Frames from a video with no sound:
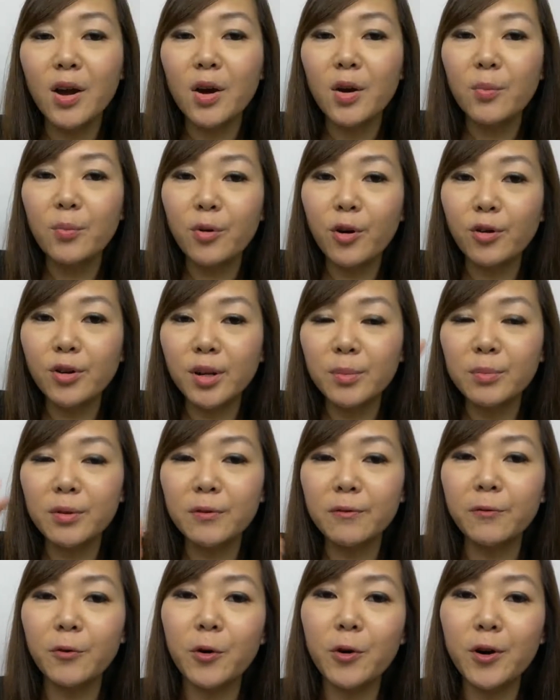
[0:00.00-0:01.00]
Pro number
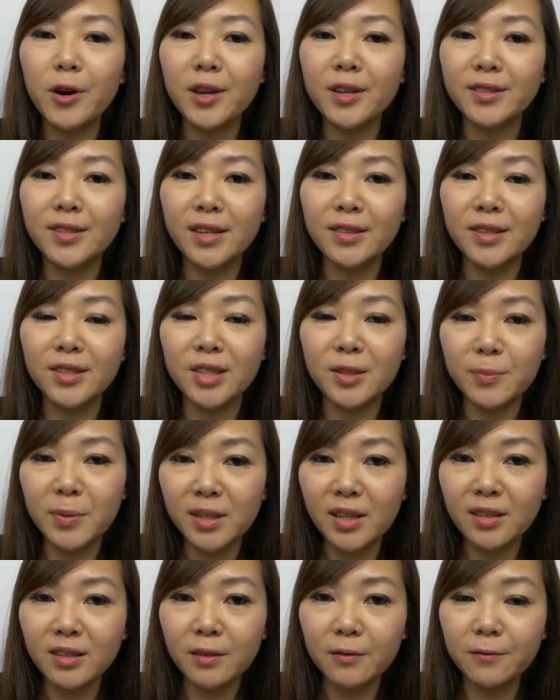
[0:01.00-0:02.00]
four is that the
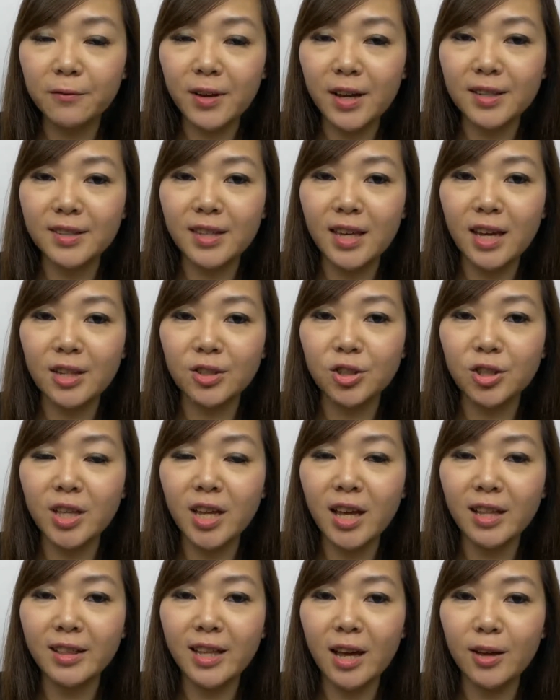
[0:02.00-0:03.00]
spinning device actually
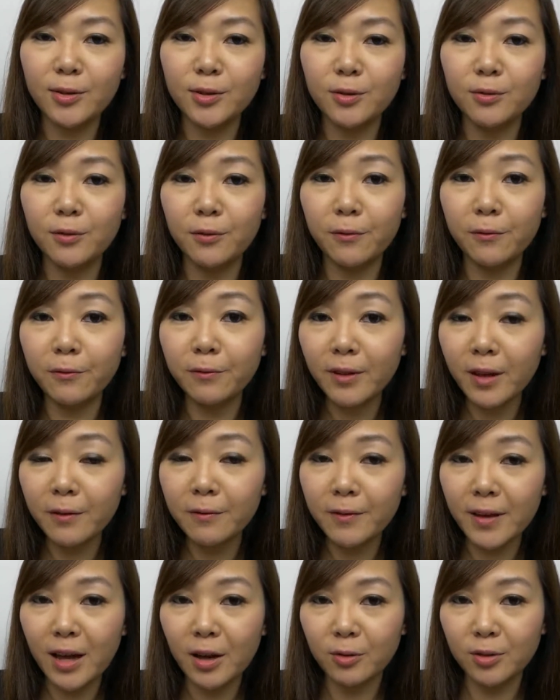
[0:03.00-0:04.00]
allows you to
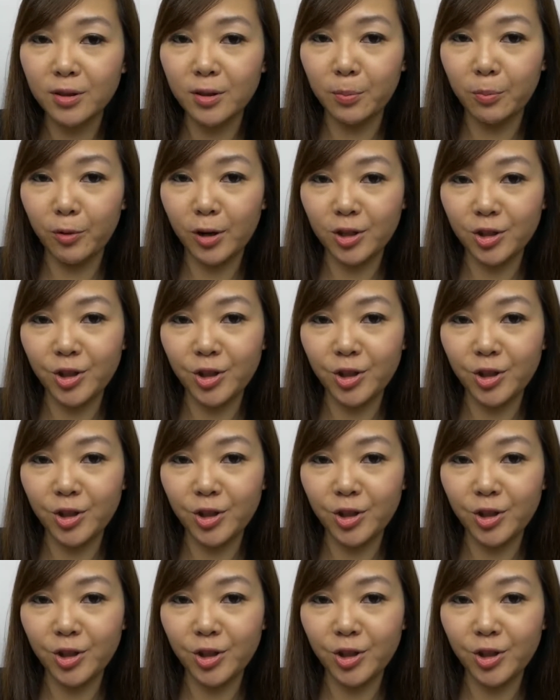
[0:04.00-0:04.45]
fluff out the brush